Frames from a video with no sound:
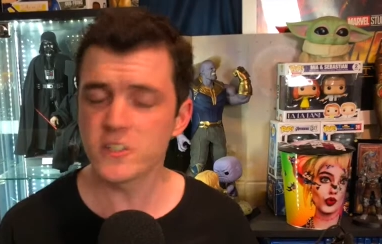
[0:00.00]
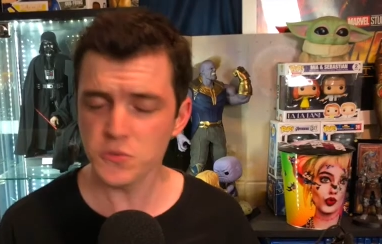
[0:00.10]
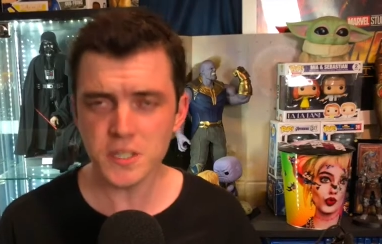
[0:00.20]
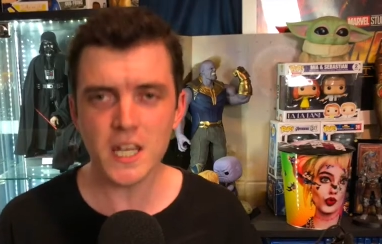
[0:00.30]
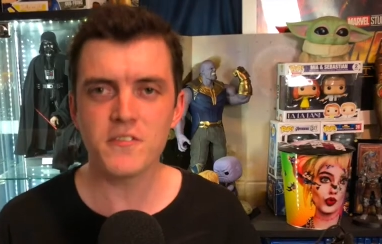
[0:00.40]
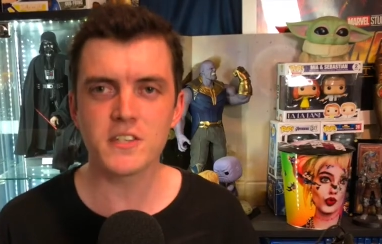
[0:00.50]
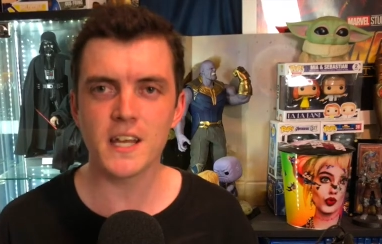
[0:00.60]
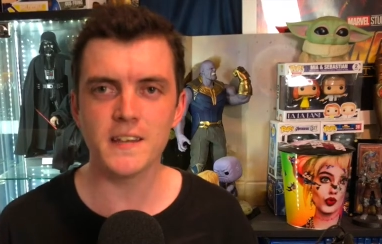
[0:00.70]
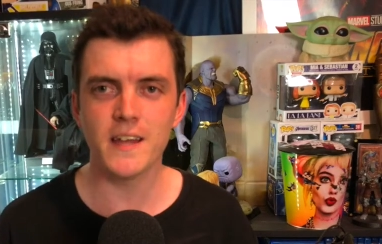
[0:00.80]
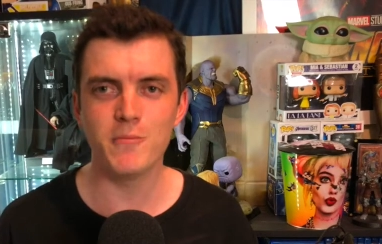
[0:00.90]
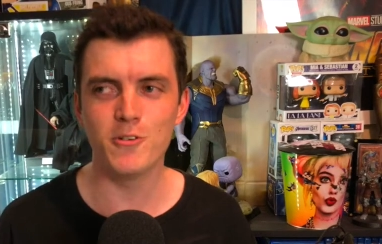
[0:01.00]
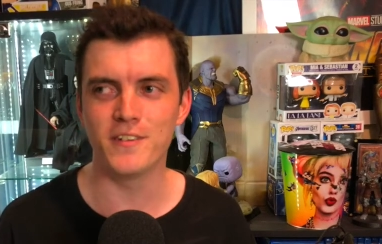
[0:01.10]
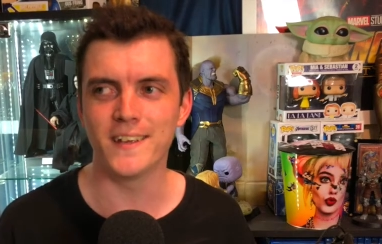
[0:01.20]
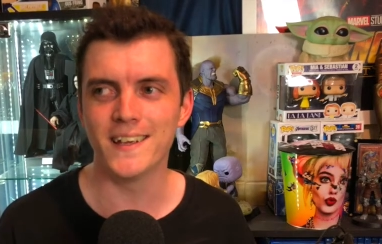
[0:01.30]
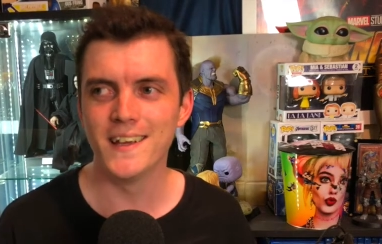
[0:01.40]
Speaker 1: That's all he ever said in that
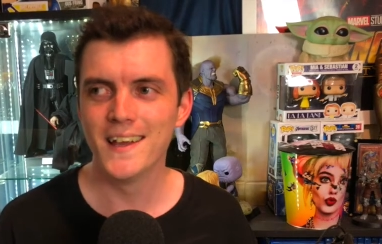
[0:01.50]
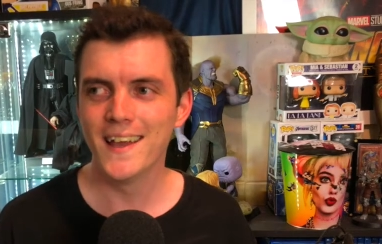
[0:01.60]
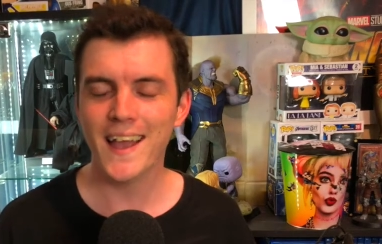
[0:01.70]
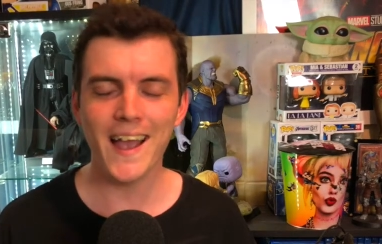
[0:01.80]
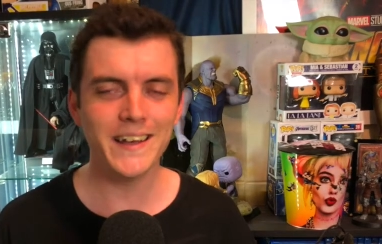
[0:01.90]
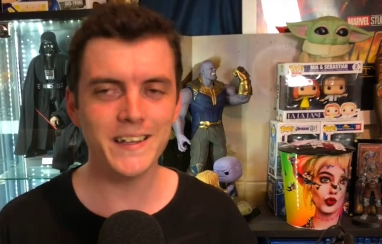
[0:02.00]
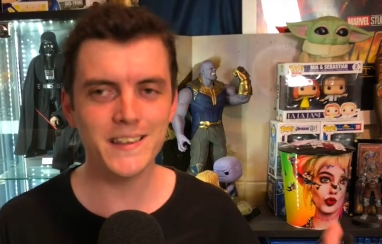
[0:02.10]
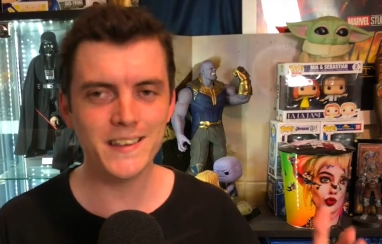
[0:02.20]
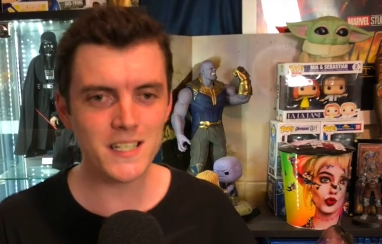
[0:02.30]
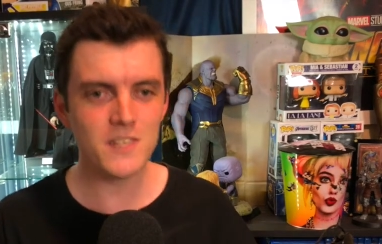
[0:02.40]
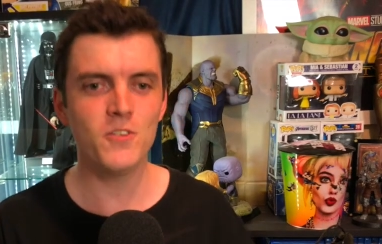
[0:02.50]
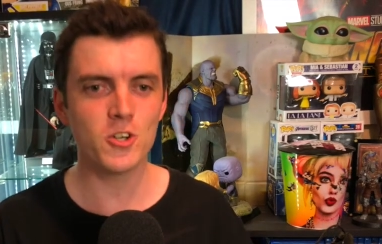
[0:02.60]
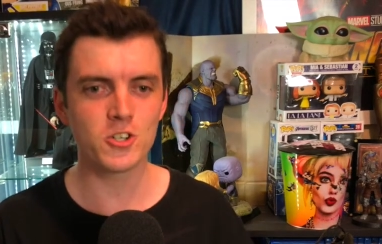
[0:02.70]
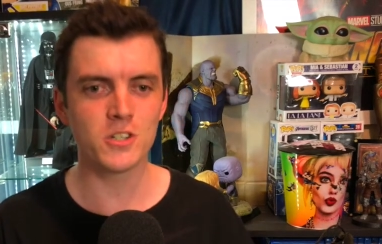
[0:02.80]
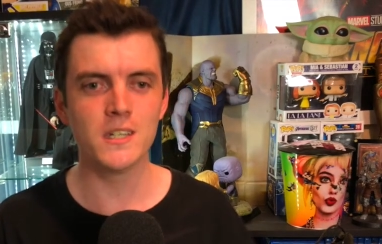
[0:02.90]
movie. And in this
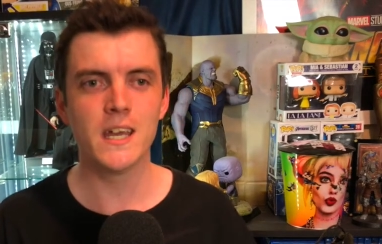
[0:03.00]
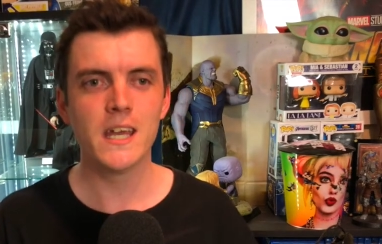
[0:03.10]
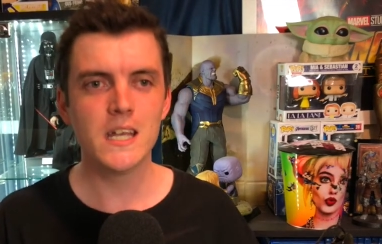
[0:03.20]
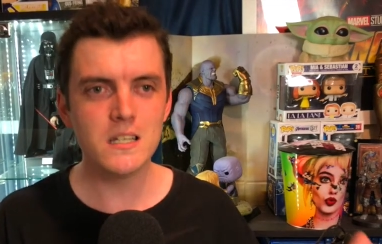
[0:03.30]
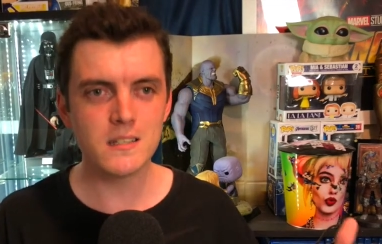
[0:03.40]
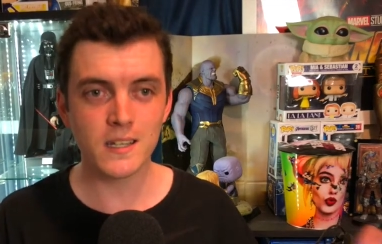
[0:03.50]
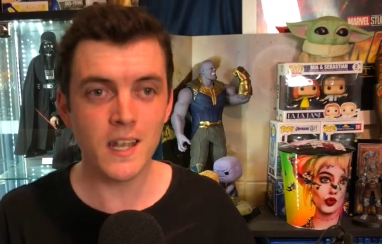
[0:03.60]
version, he's